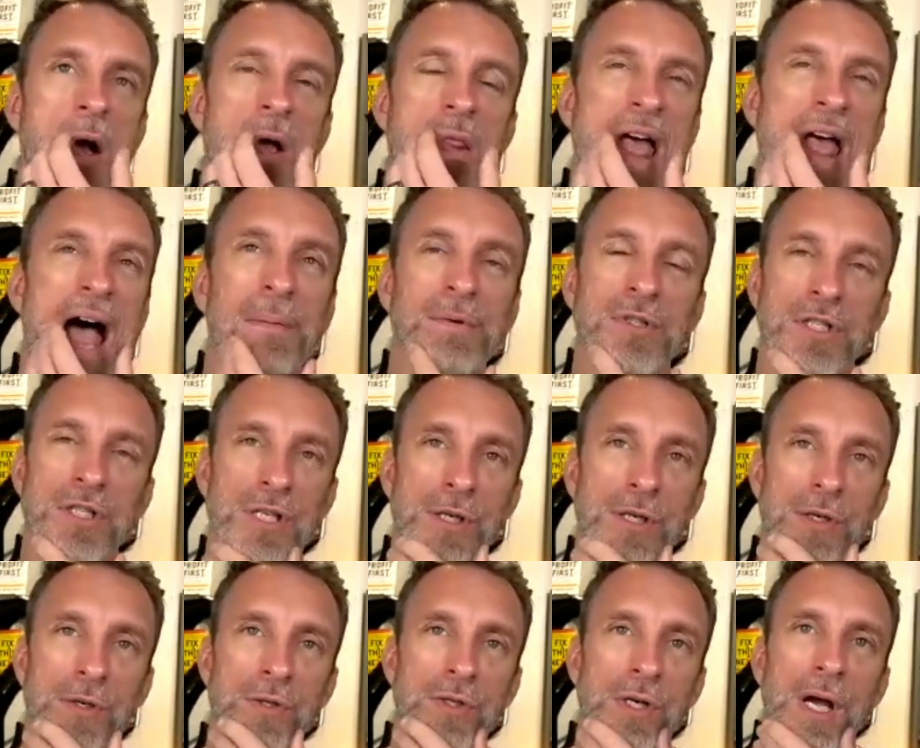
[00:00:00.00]
That was
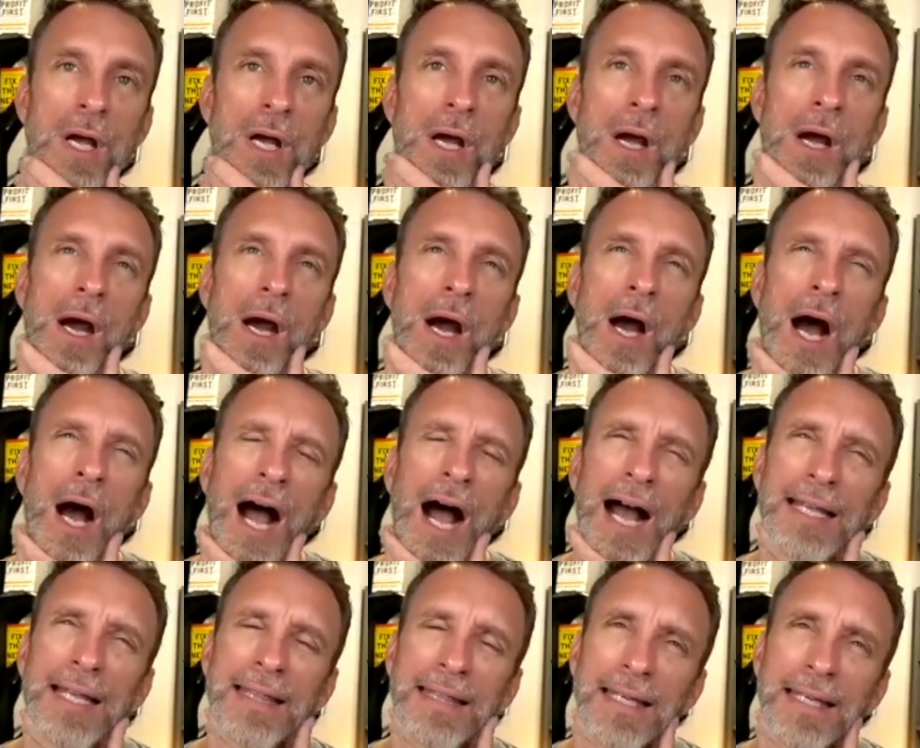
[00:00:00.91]
huge.
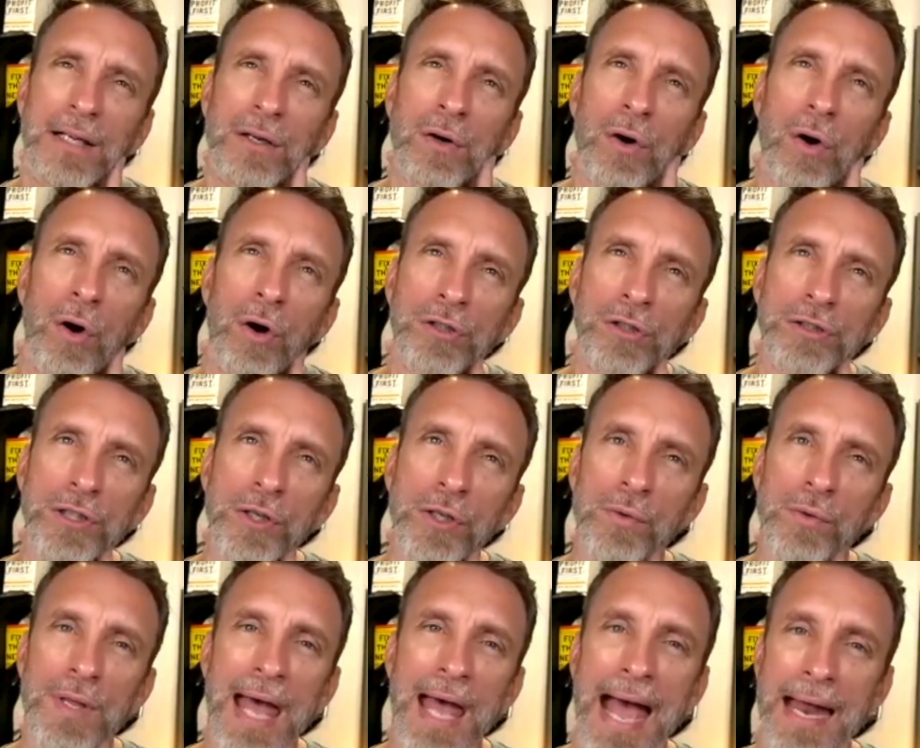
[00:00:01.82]
I think
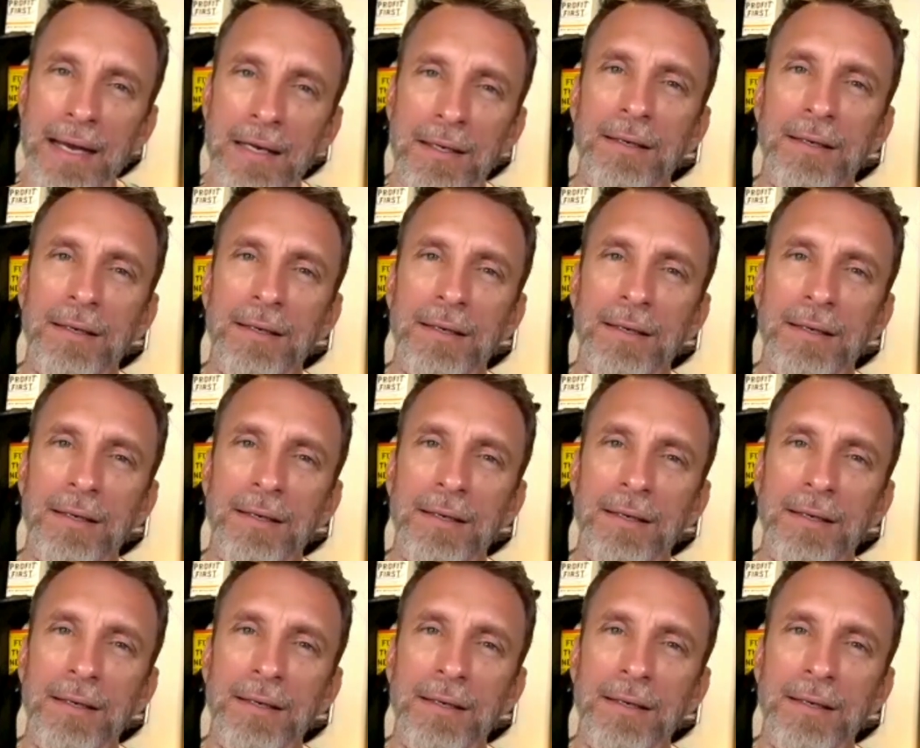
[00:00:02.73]
also that